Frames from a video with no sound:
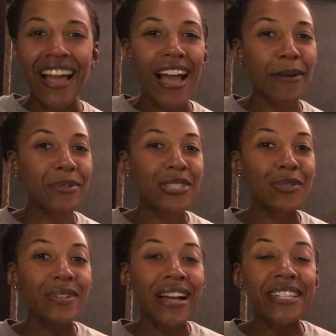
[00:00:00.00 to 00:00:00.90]
I will see
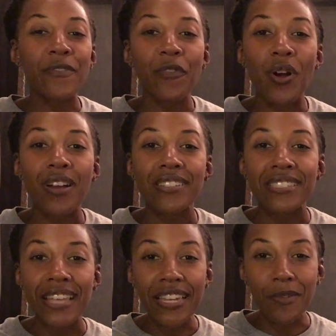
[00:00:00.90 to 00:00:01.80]
you guys for our
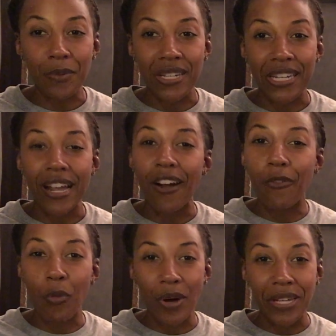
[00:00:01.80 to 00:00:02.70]
second read of
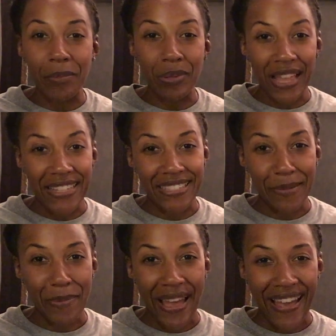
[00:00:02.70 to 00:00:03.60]
One
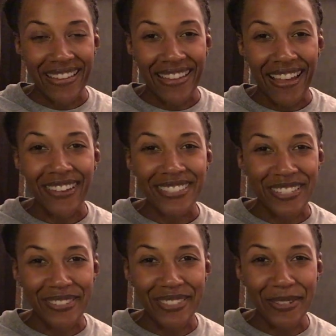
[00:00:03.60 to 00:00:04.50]
Plastic Bag. I'll see
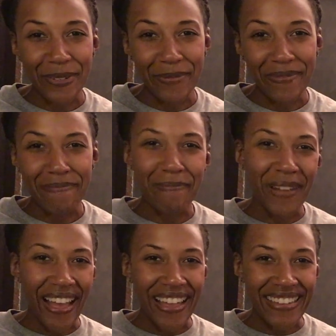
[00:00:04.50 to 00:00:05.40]
you soon.
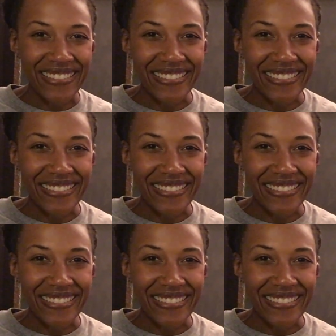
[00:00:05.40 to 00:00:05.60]
Bye.